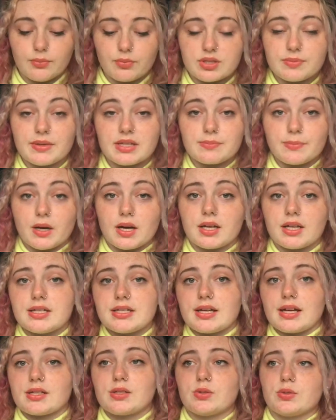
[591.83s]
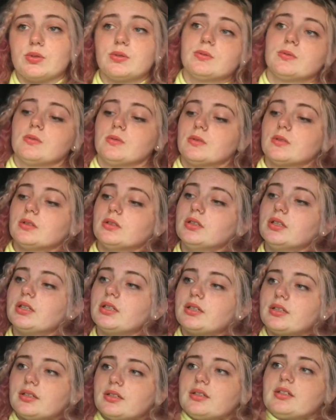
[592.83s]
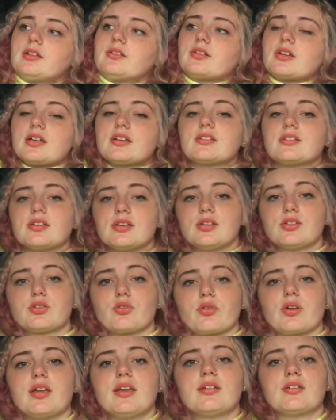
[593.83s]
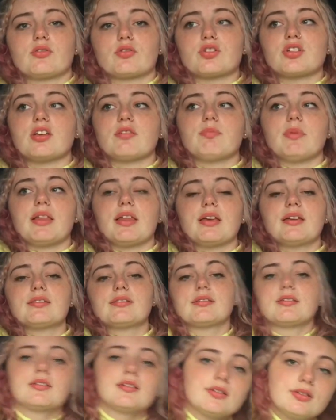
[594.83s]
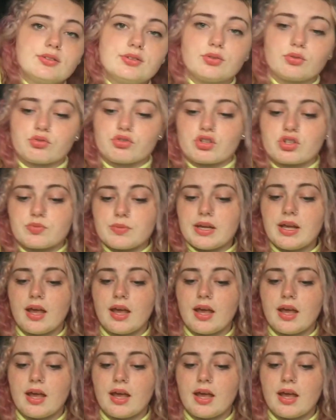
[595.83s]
was my Sparky tattoo. There he is, sorry, not shaved my legs. don't judge me.